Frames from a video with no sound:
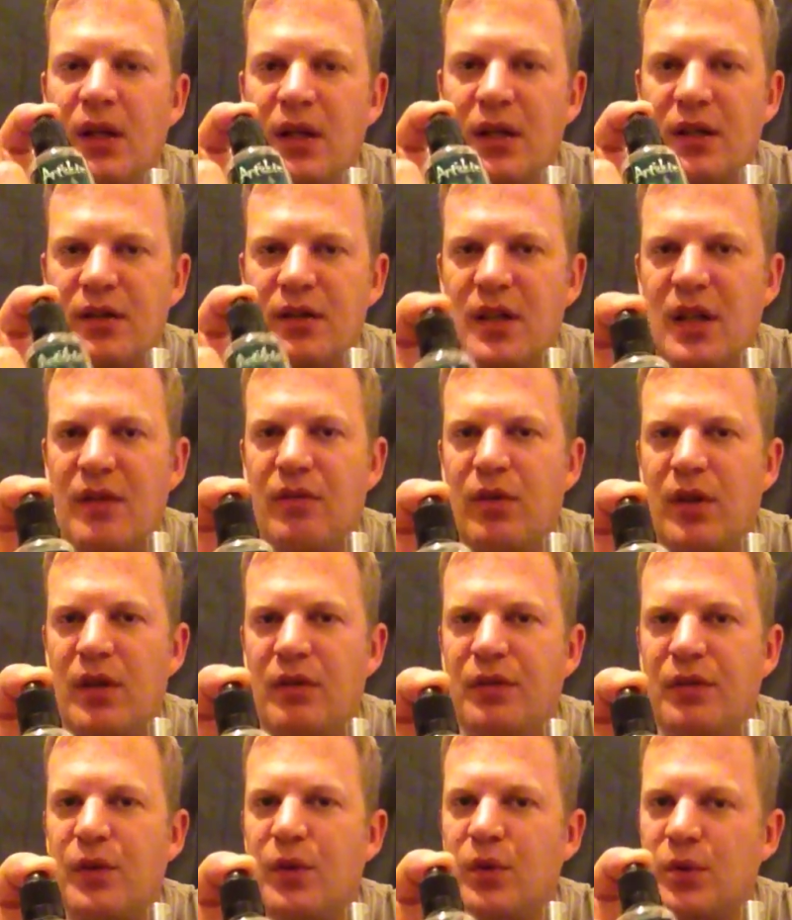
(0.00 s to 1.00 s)
It's then
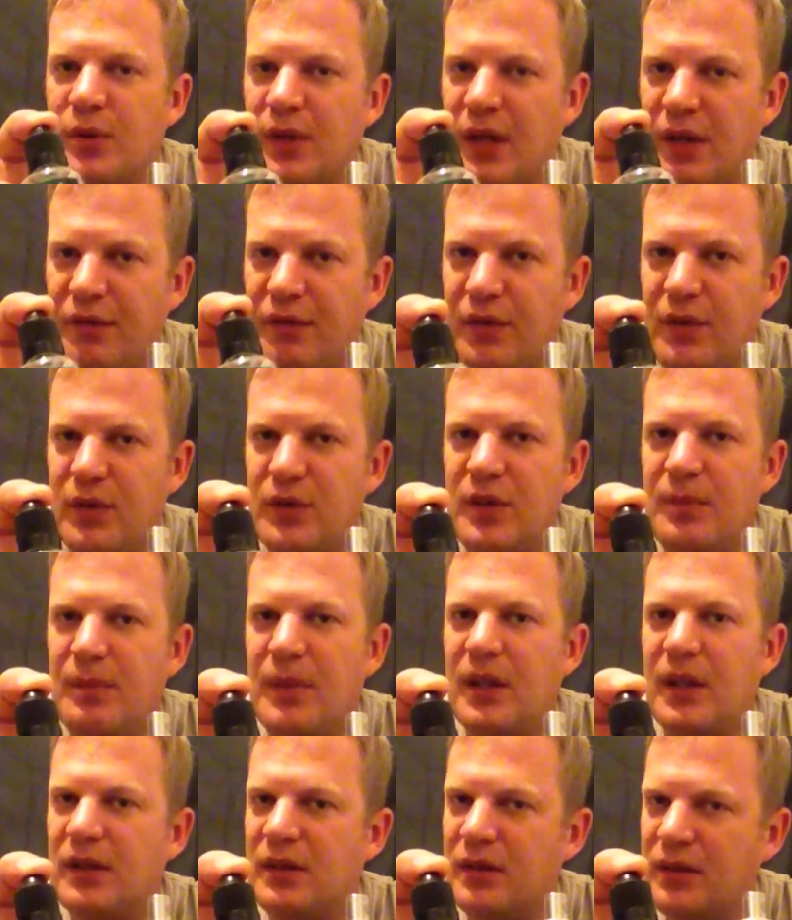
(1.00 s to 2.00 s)
reinforced with that fruity
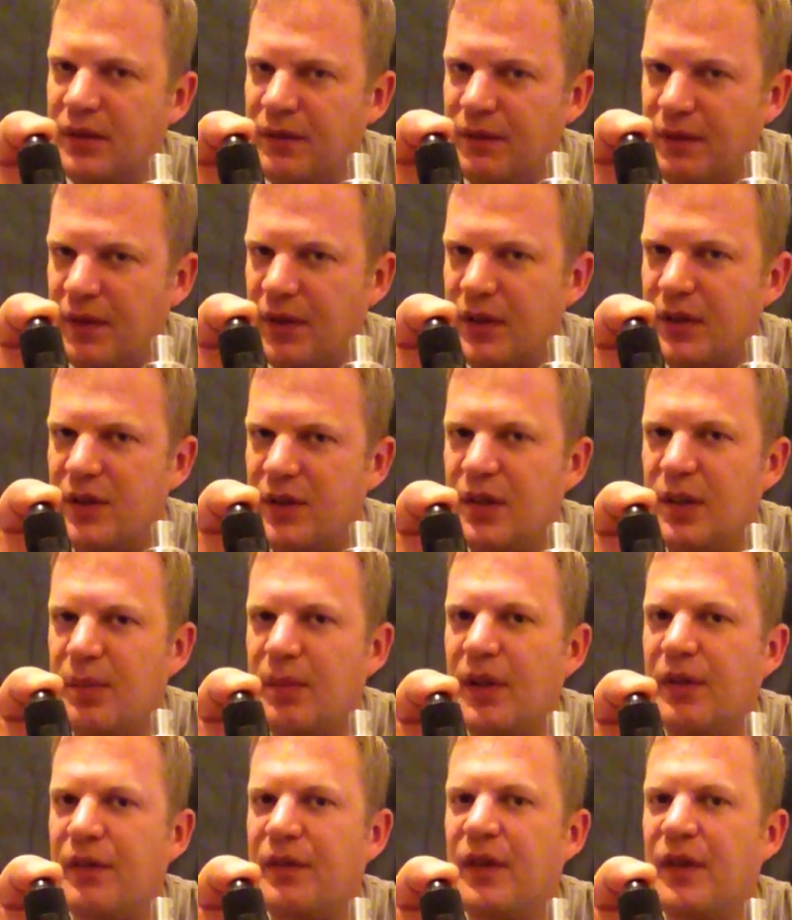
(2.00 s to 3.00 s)
mix. Very
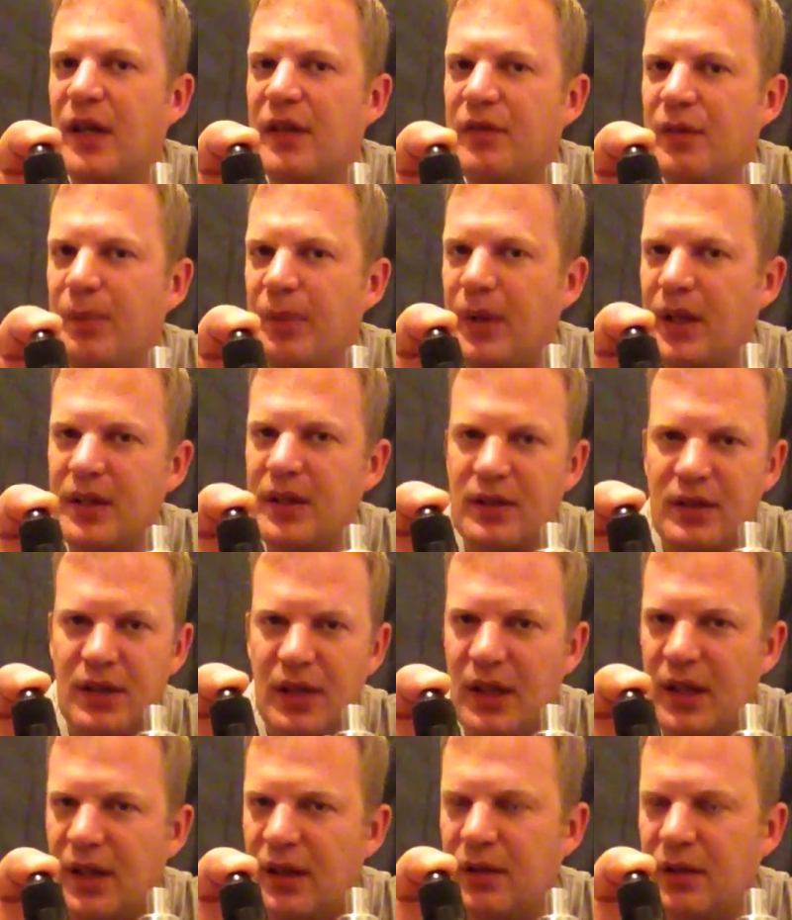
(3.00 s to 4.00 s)
similar flavour base
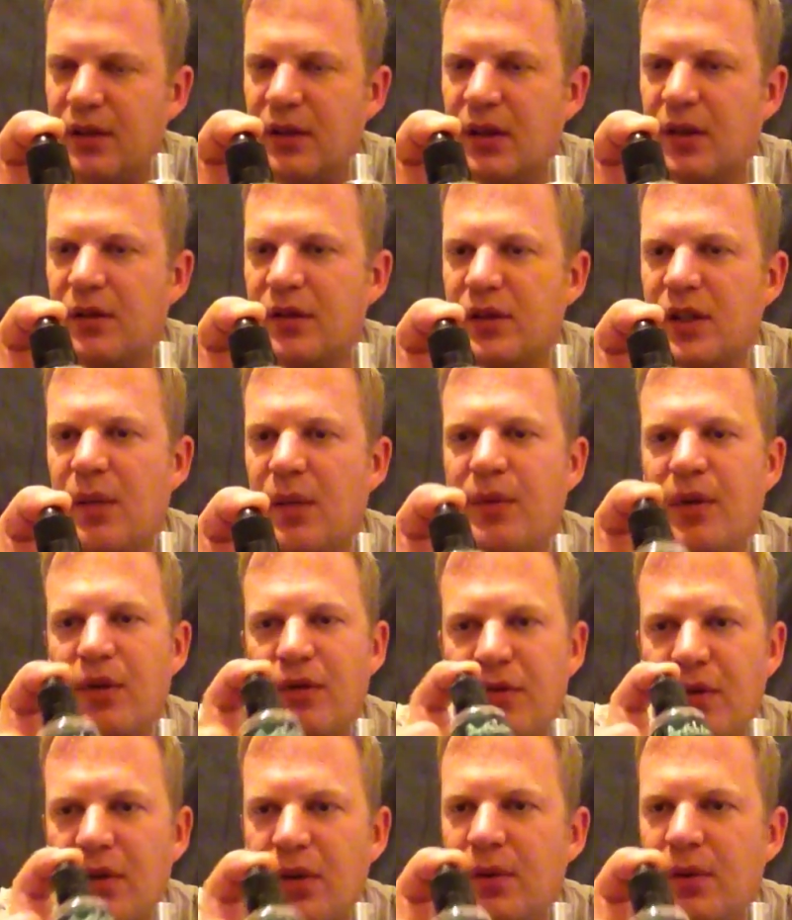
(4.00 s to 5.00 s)
there. You know, it's coming
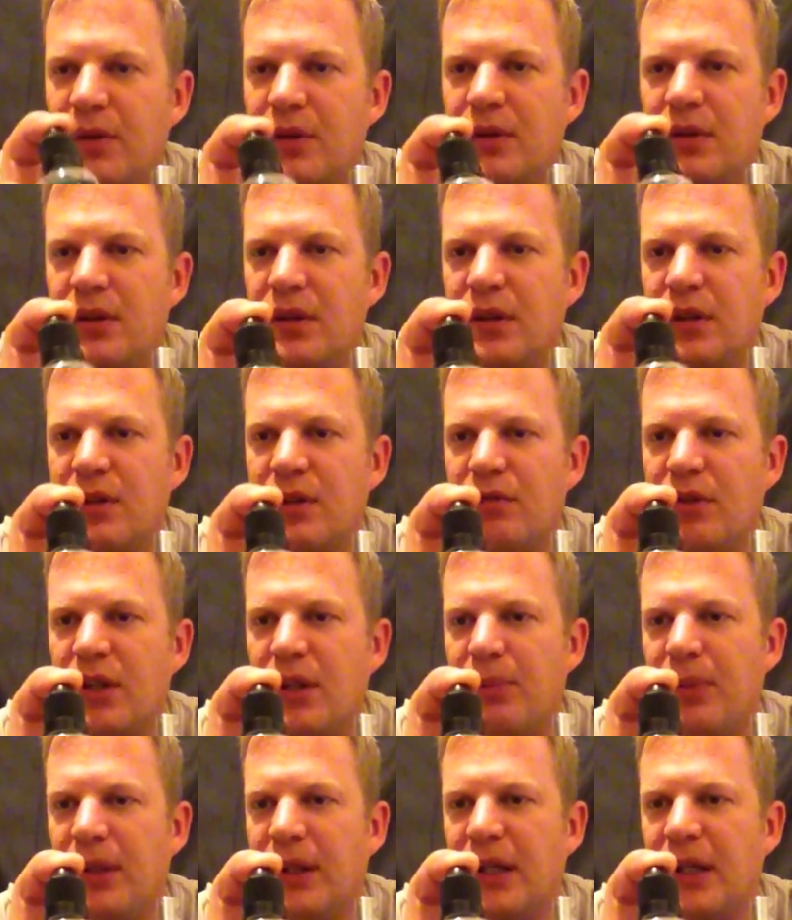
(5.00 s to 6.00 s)
through and you can
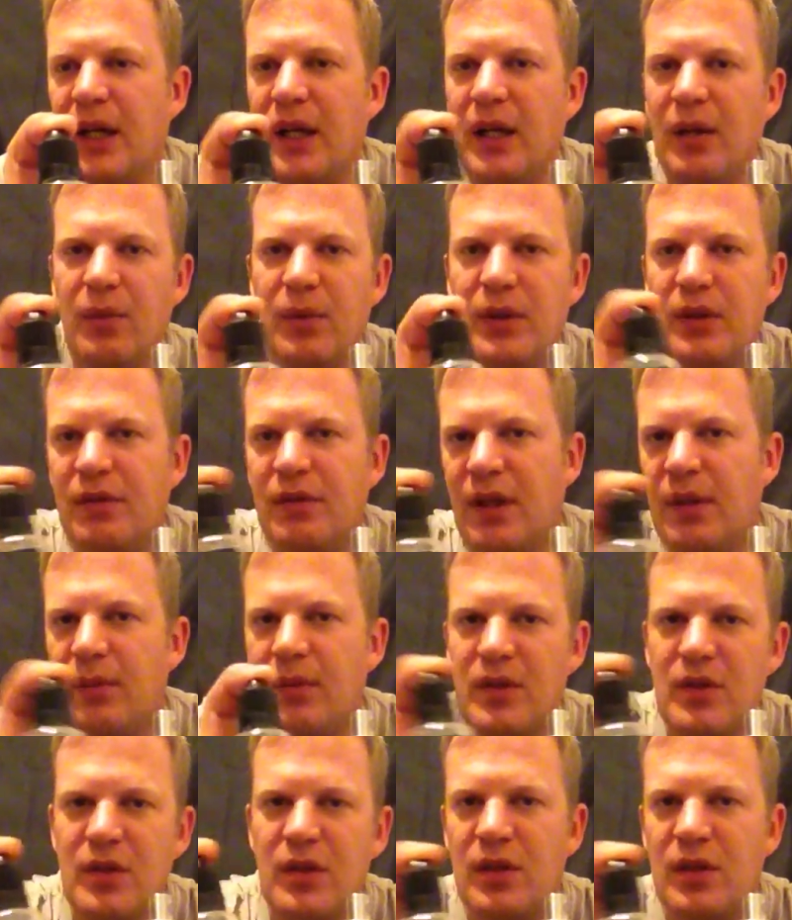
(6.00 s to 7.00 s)
really pick it out when you vape
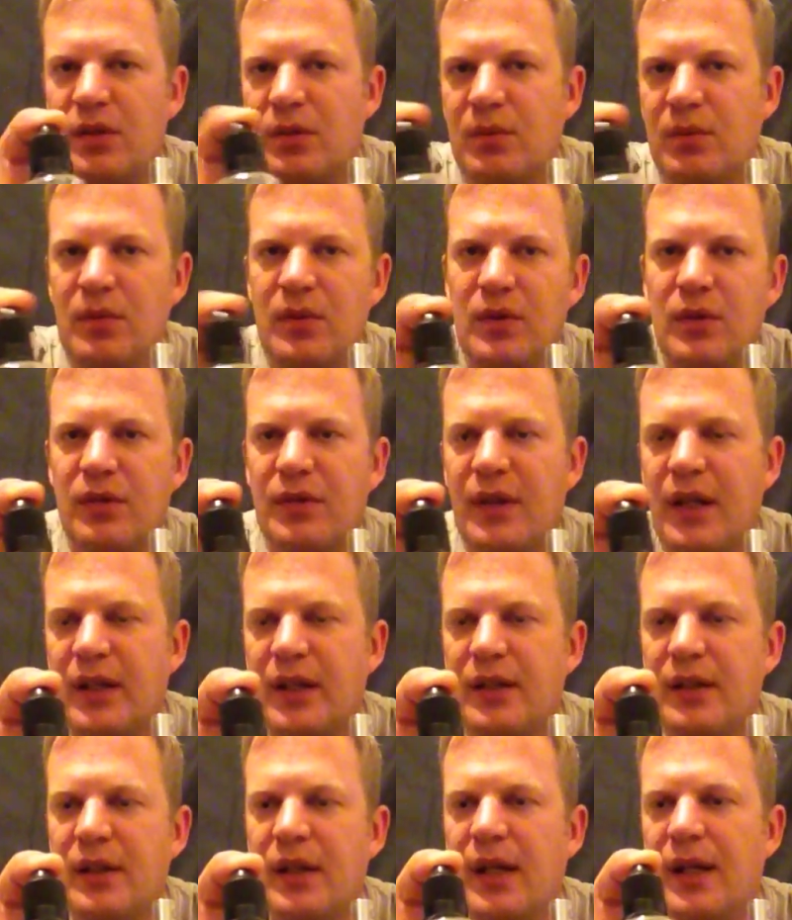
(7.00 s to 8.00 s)
the two sort of
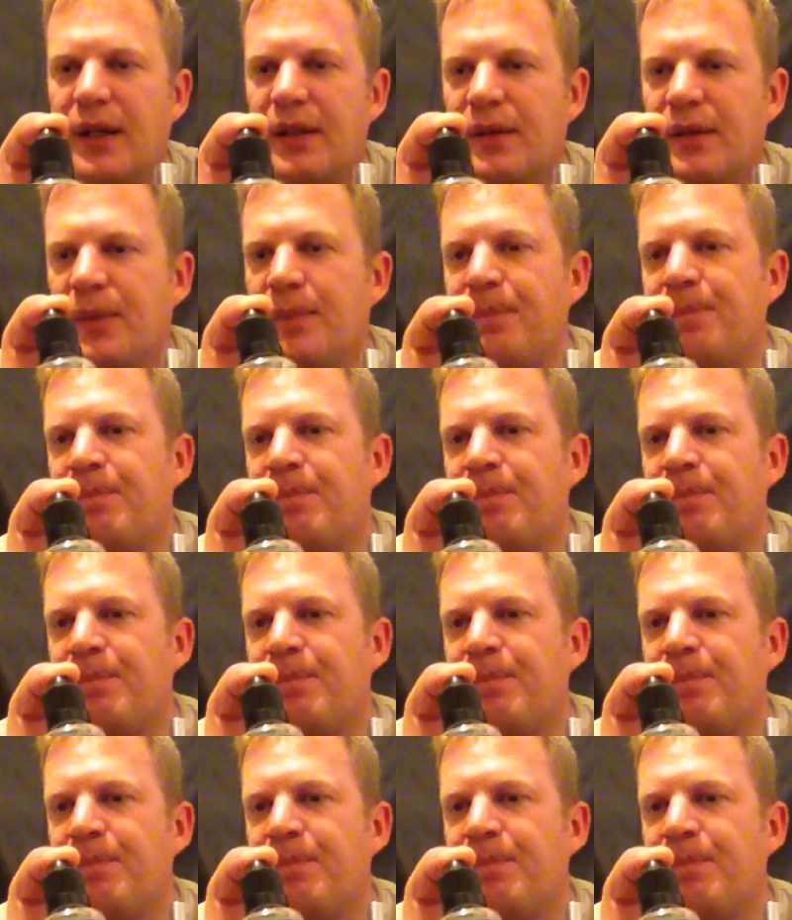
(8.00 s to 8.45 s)
hand in hand.